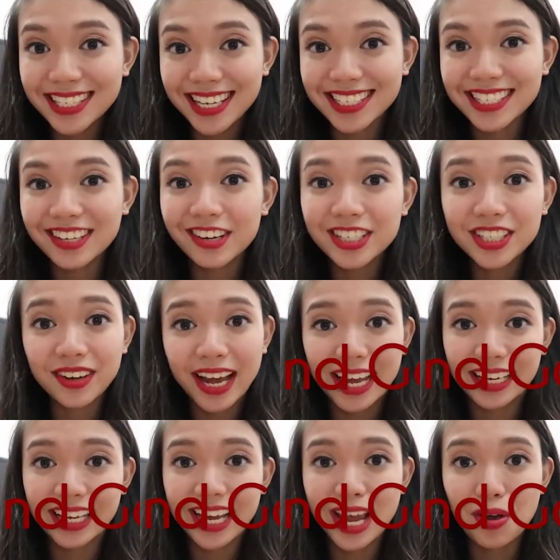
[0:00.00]
6 goes to
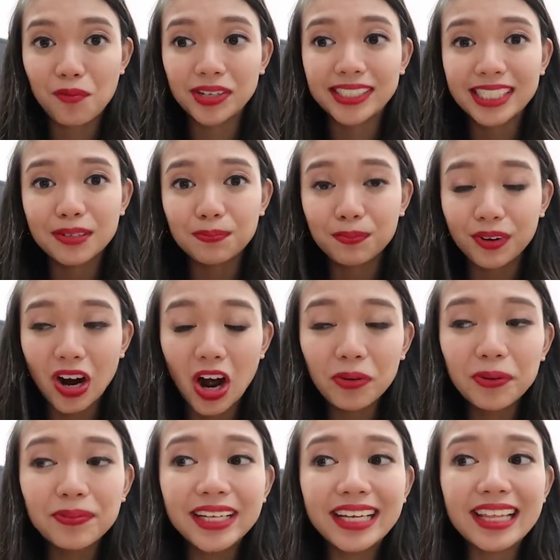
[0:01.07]
Endgame, which is
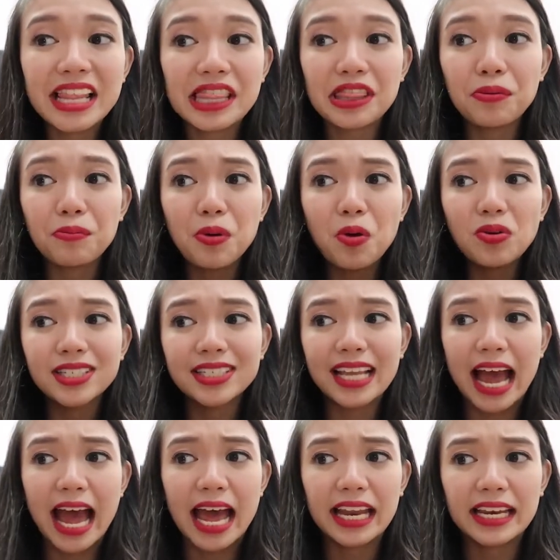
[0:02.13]
probably the most
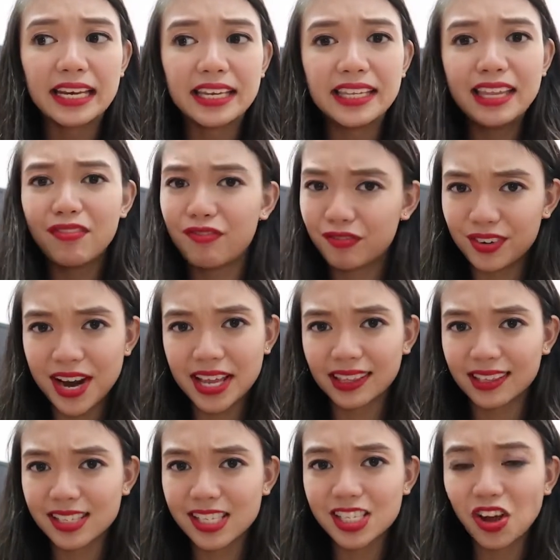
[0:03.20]
different
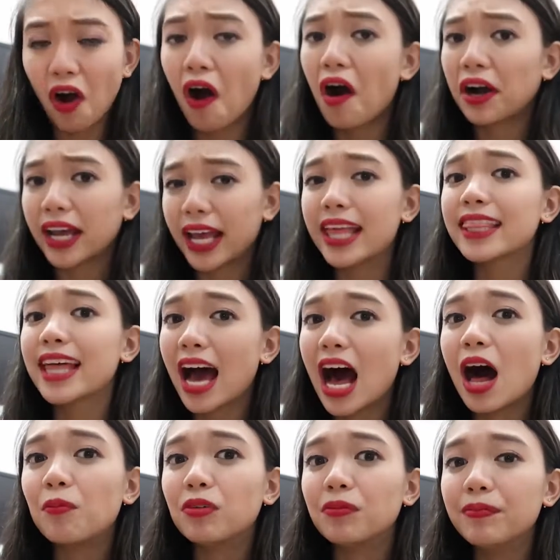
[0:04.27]
song in the
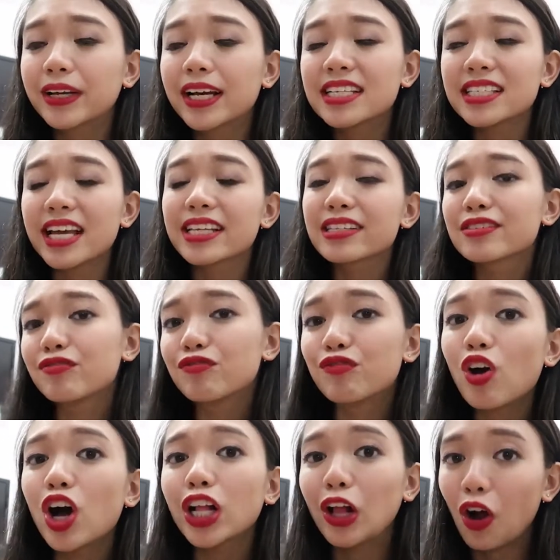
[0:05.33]
album because it's
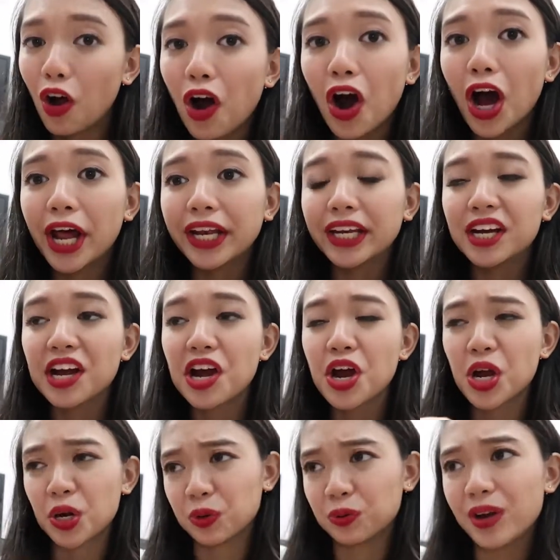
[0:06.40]
full on
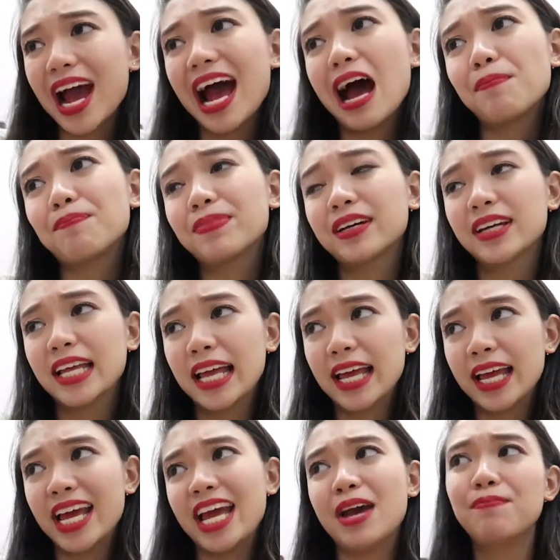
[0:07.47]
rap,
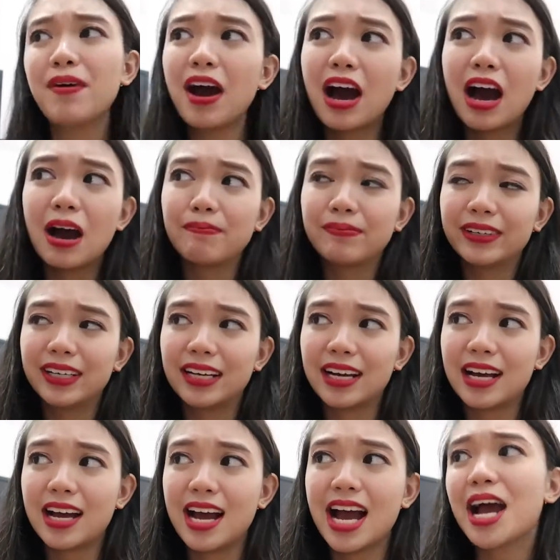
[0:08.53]
hip-hop.
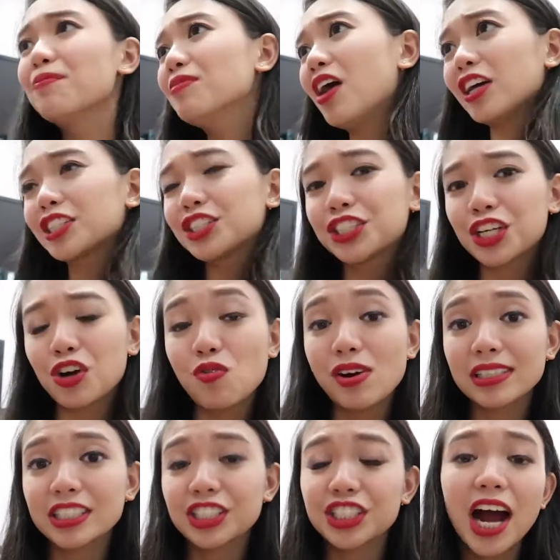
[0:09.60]
I'm not sure
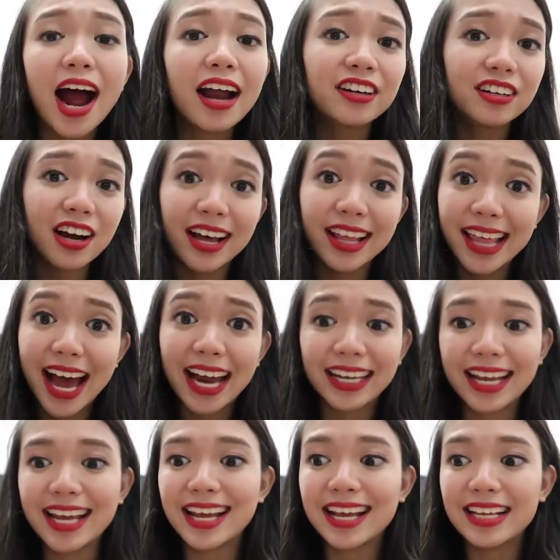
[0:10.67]
what genre that
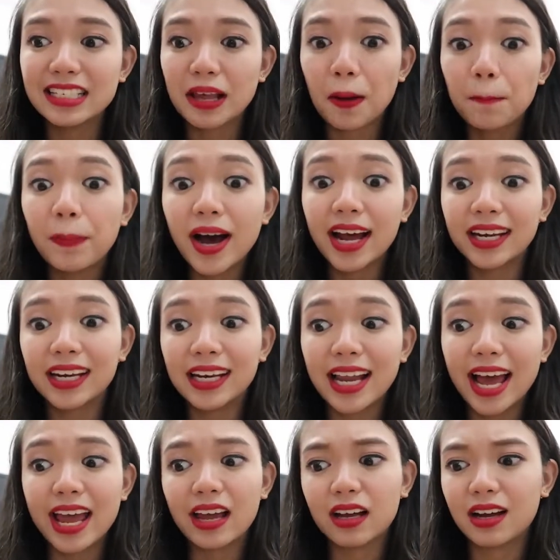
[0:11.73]
is, but
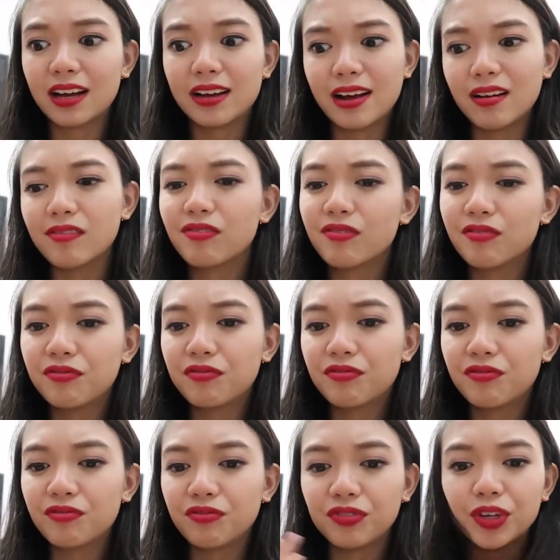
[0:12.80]
like a
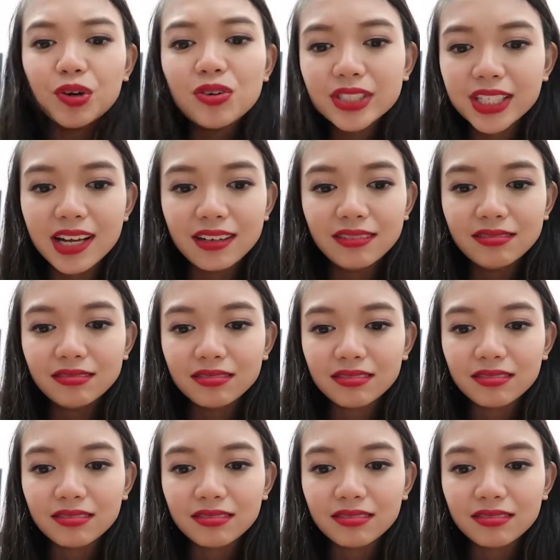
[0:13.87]
fusion?